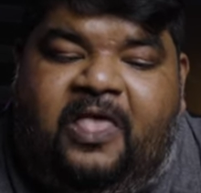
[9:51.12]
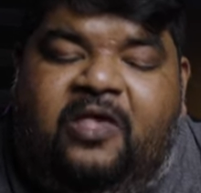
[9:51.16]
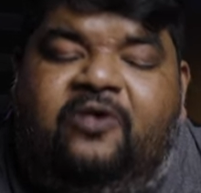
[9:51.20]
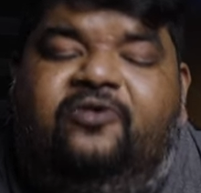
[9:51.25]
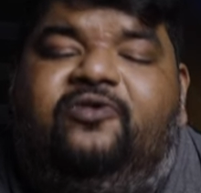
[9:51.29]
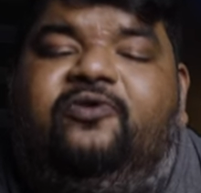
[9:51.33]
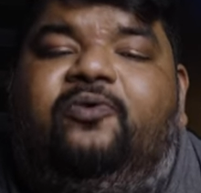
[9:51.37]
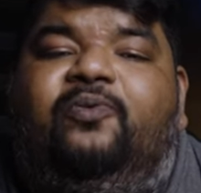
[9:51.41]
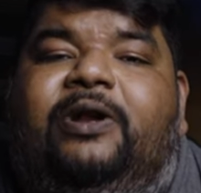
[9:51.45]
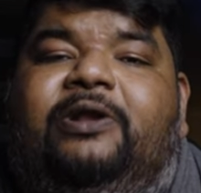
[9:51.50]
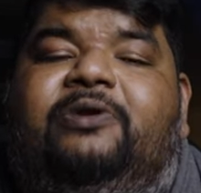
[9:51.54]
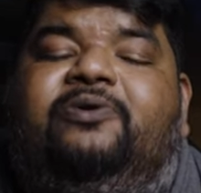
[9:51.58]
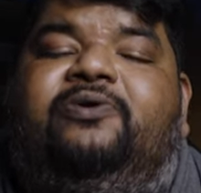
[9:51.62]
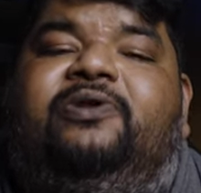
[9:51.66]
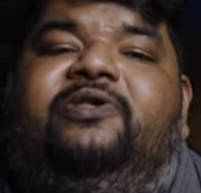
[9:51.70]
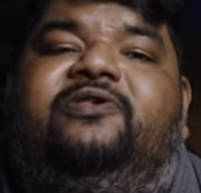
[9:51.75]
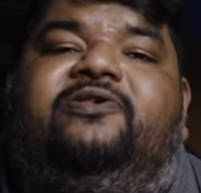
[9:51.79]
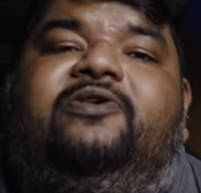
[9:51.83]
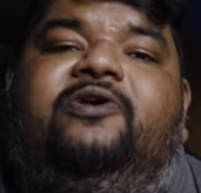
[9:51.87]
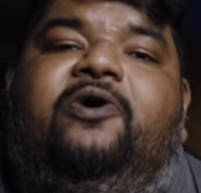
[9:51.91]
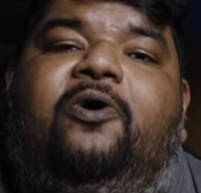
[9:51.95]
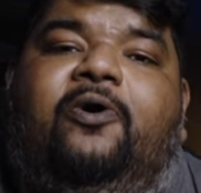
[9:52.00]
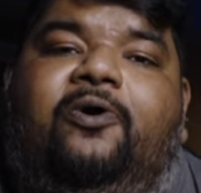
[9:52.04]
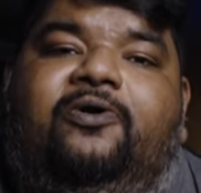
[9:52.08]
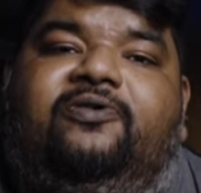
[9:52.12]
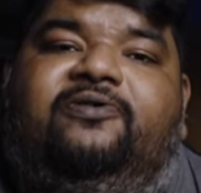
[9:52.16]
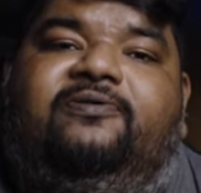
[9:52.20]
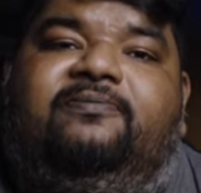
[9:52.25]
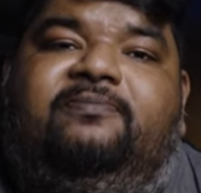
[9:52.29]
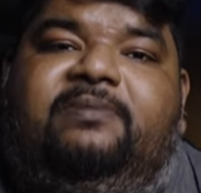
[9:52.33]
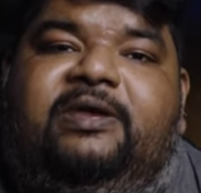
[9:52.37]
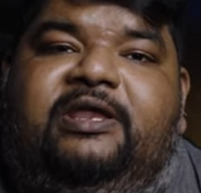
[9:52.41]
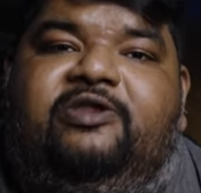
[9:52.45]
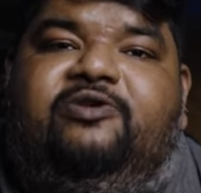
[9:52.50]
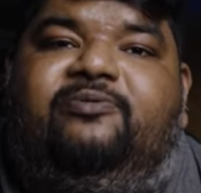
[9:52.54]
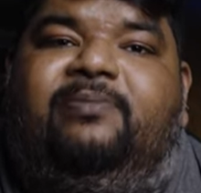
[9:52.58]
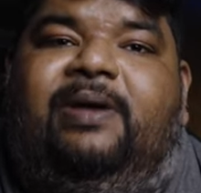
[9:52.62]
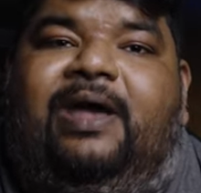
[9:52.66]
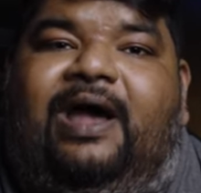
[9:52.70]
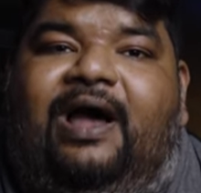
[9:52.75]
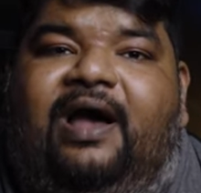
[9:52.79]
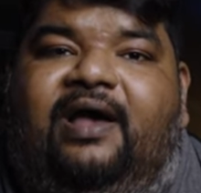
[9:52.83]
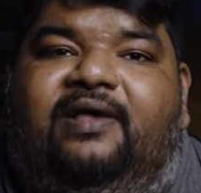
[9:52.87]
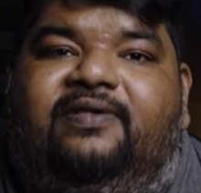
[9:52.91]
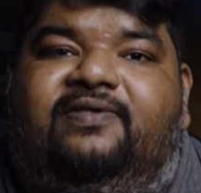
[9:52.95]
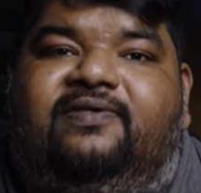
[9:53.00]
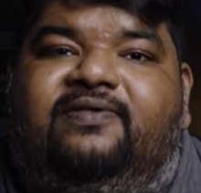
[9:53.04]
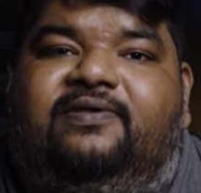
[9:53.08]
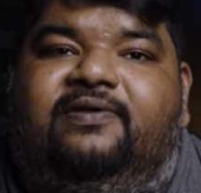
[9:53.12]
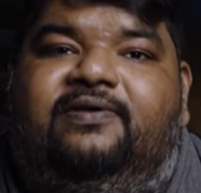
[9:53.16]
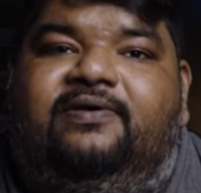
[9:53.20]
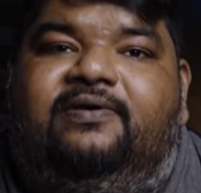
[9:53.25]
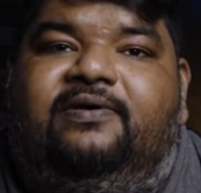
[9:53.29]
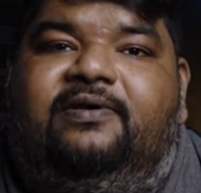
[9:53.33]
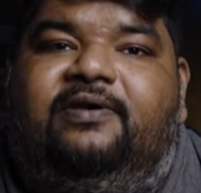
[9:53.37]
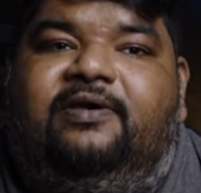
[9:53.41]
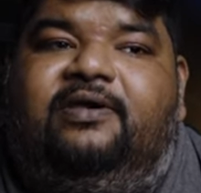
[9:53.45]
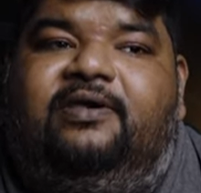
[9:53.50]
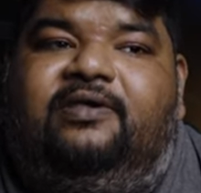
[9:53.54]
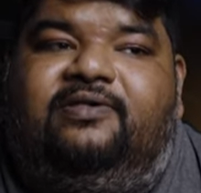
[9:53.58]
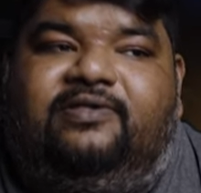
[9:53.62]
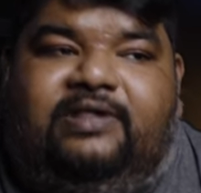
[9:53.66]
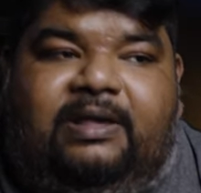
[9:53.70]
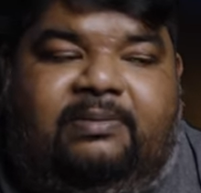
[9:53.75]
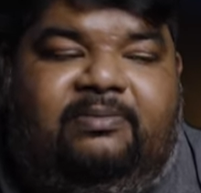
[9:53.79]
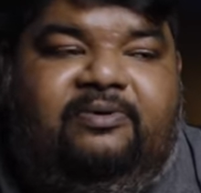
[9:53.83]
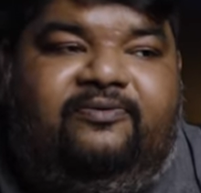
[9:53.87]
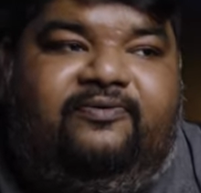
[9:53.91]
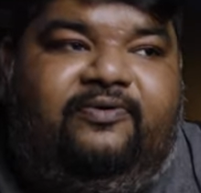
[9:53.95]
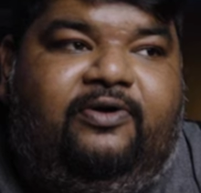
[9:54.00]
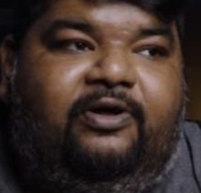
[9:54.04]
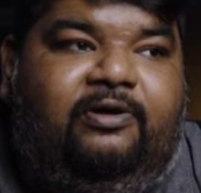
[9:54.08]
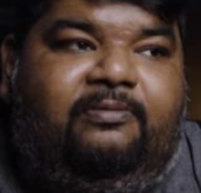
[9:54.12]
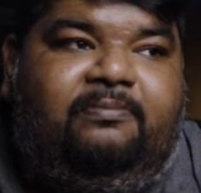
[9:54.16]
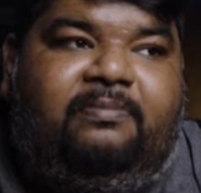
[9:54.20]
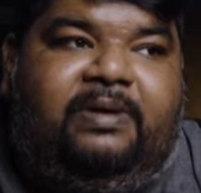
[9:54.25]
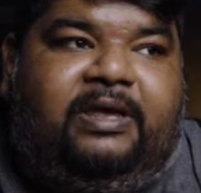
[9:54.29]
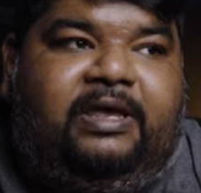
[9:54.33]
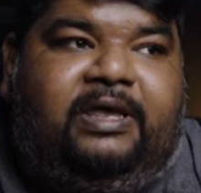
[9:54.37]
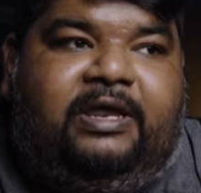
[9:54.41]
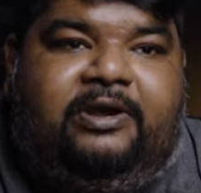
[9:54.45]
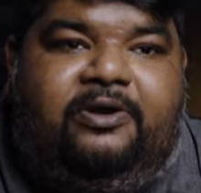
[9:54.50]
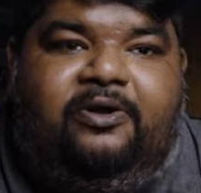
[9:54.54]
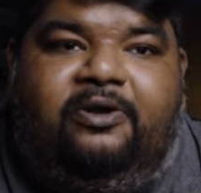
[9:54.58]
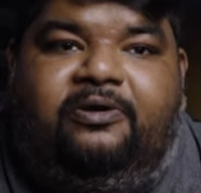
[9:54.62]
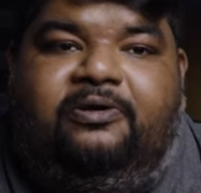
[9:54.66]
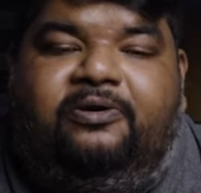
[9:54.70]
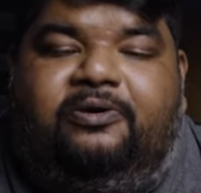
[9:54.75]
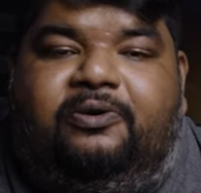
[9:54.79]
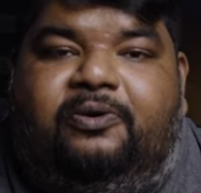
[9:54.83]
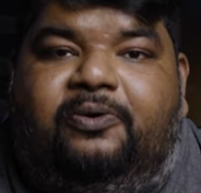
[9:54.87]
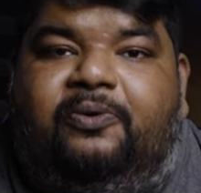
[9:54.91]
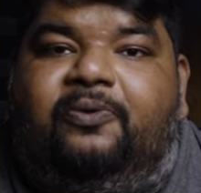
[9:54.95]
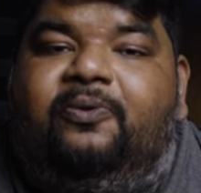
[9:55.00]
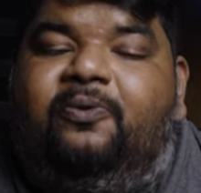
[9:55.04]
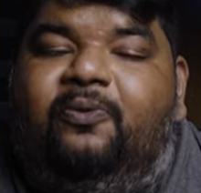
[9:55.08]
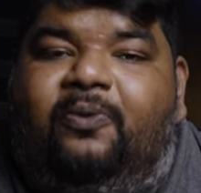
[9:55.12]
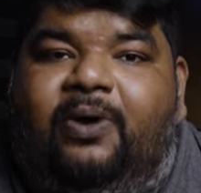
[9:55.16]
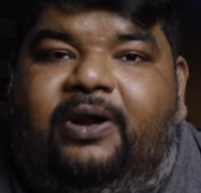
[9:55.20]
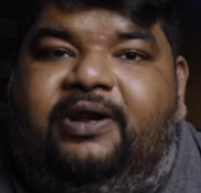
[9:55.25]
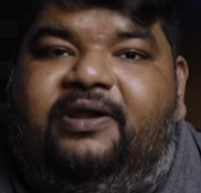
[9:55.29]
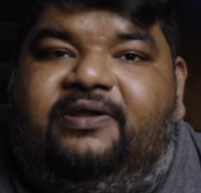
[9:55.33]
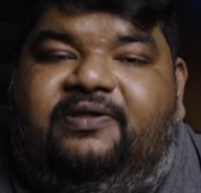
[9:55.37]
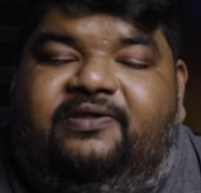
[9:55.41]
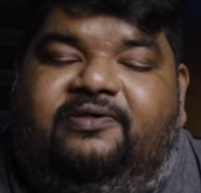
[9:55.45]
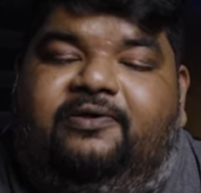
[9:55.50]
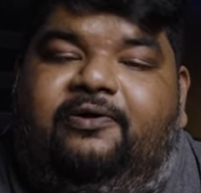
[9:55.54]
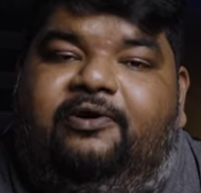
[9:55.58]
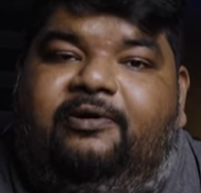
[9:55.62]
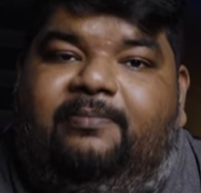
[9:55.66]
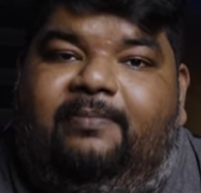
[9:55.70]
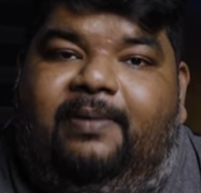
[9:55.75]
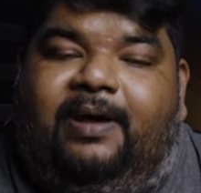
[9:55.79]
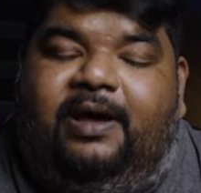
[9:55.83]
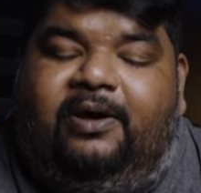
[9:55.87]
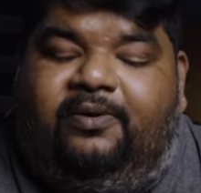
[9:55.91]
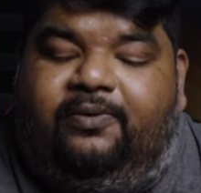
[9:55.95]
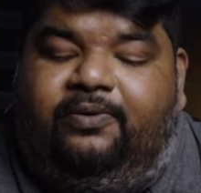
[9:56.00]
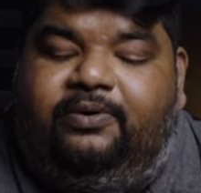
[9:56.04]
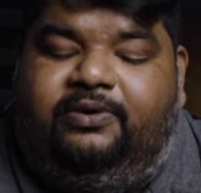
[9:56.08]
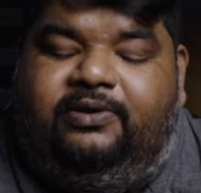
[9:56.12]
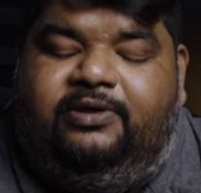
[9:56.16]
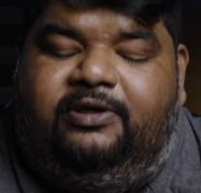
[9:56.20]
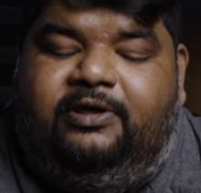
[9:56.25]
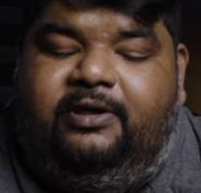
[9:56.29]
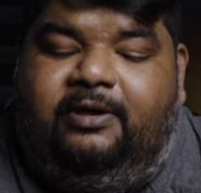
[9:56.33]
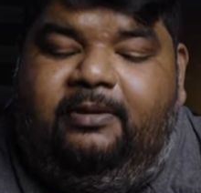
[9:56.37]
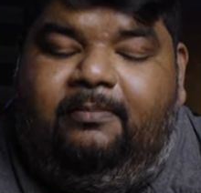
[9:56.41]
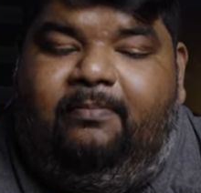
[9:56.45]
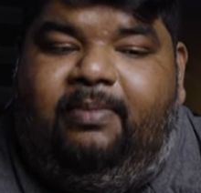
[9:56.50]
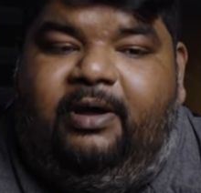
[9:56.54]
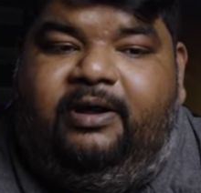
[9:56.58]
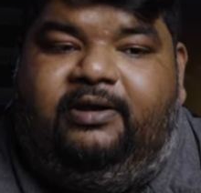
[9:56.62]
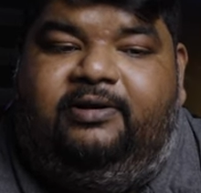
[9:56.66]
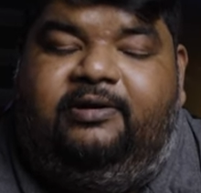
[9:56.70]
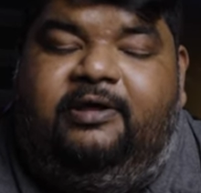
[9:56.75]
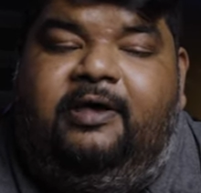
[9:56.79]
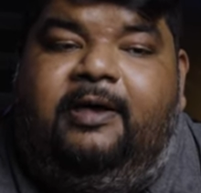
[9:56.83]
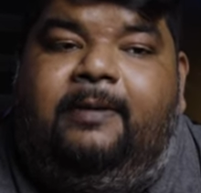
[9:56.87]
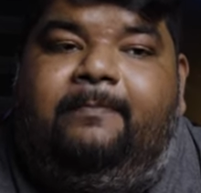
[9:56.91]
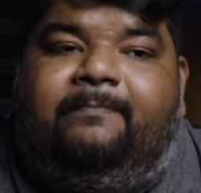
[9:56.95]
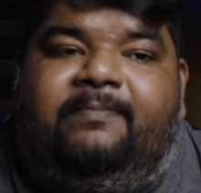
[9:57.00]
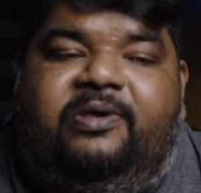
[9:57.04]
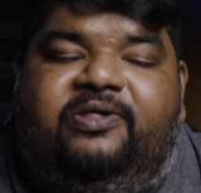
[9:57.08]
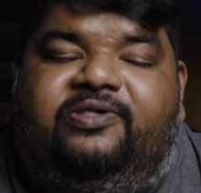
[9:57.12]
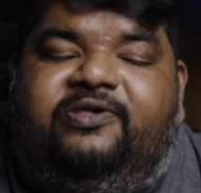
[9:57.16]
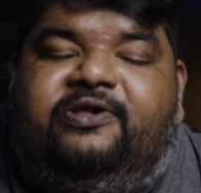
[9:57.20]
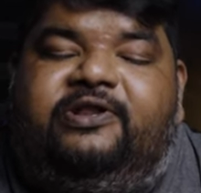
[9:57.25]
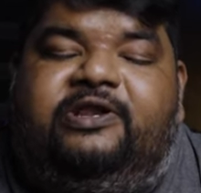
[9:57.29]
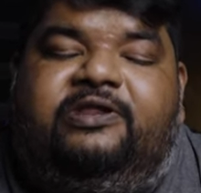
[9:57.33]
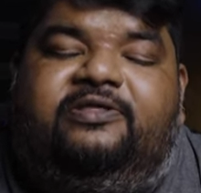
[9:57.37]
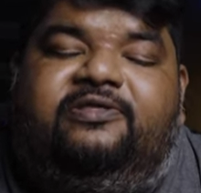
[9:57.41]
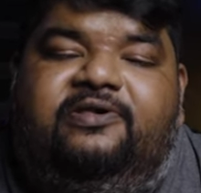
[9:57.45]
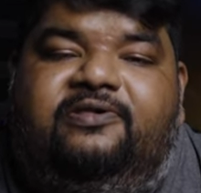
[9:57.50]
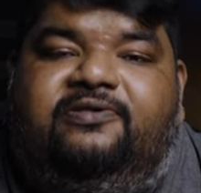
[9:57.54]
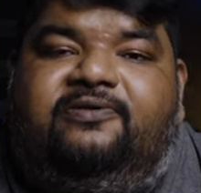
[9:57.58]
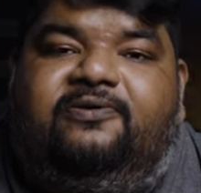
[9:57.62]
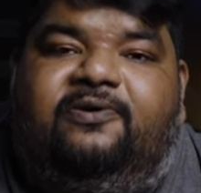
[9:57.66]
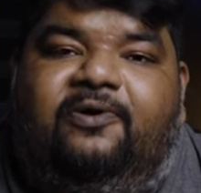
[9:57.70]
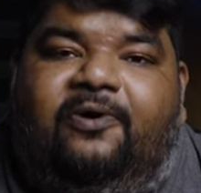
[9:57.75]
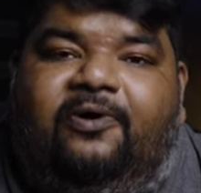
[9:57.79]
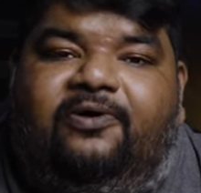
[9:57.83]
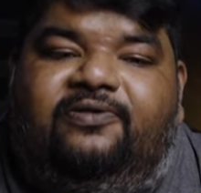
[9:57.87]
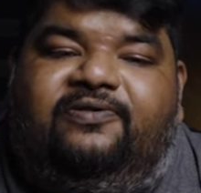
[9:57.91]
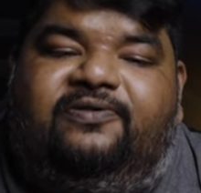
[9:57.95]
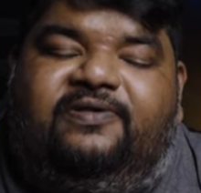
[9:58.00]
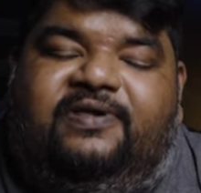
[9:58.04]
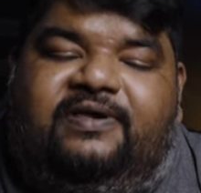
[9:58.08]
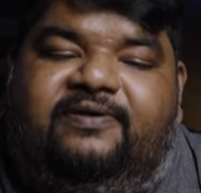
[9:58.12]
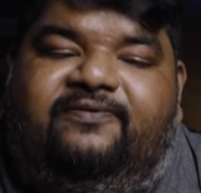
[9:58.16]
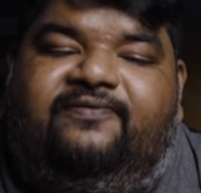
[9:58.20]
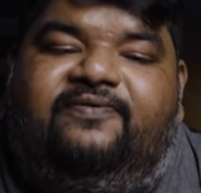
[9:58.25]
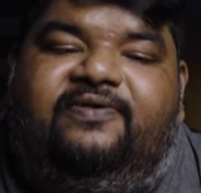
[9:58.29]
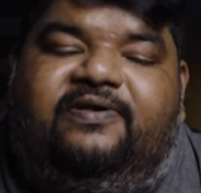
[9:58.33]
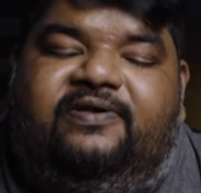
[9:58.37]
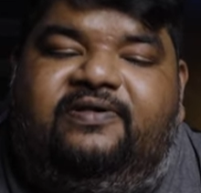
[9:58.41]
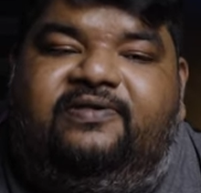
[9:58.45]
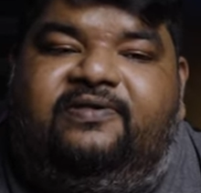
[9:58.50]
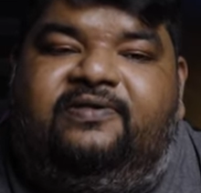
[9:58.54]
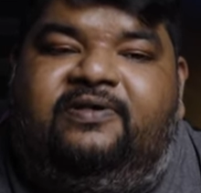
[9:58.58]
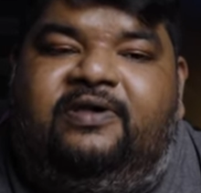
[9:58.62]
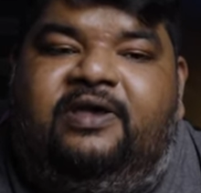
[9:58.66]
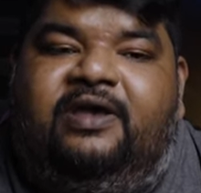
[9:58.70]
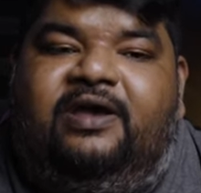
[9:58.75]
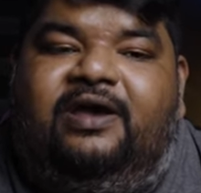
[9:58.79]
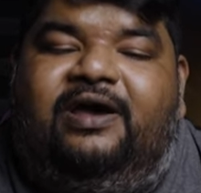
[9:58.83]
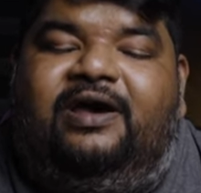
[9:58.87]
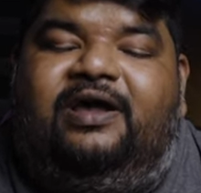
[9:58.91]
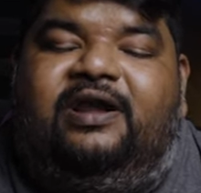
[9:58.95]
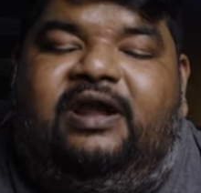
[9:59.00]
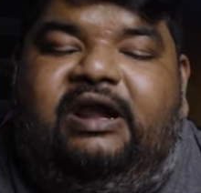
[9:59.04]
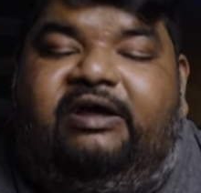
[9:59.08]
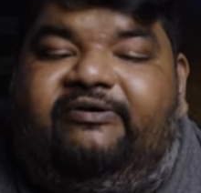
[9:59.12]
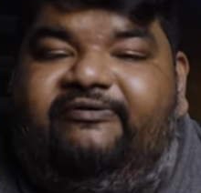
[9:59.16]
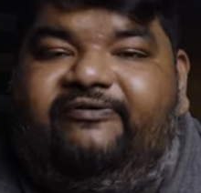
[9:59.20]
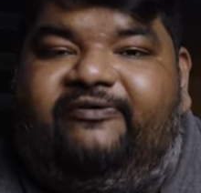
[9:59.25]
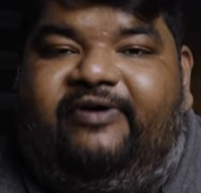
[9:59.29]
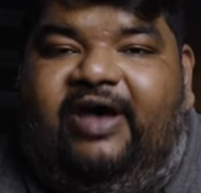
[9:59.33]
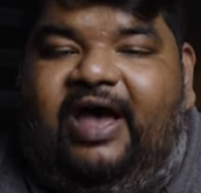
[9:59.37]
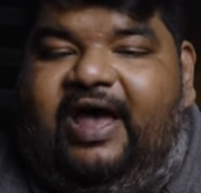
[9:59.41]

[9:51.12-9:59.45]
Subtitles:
So what do these scores mean, you may ask? Some of y'all may not know what it is all about, but basically these scores gives us rough